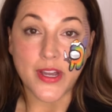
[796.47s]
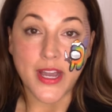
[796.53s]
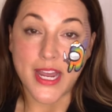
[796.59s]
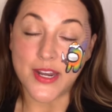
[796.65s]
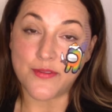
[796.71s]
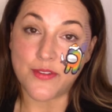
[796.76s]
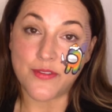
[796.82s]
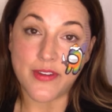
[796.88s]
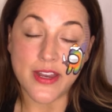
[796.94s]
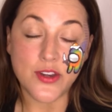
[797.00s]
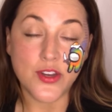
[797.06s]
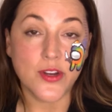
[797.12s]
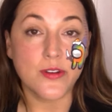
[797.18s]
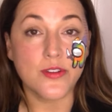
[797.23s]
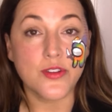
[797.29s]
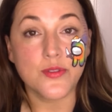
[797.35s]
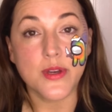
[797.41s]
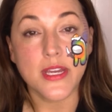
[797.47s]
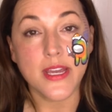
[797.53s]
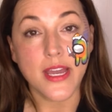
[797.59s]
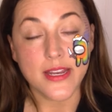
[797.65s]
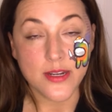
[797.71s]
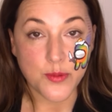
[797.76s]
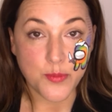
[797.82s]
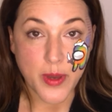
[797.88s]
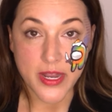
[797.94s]
kind of event you're doing
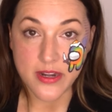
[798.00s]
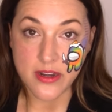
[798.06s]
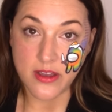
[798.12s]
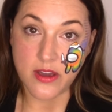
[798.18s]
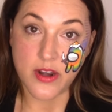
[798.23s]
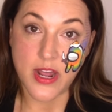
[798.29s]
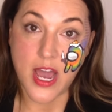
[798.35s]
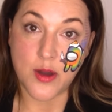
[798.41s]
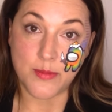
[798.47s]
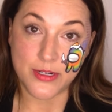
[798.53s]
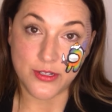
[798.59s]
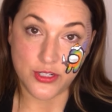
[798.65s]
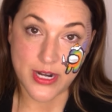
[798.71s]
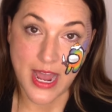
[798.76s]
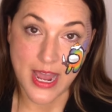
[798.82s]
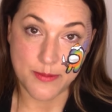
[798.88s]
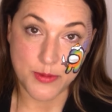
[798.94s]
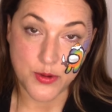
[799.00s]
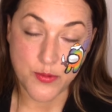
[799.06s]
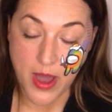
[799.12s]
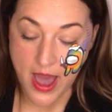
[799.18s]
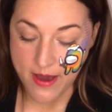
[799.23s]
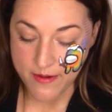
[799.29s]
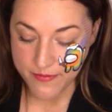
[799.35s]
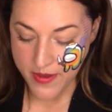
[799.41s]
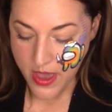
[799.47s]
and depending on how much time you
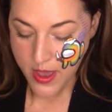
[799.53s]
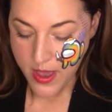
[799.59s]
have.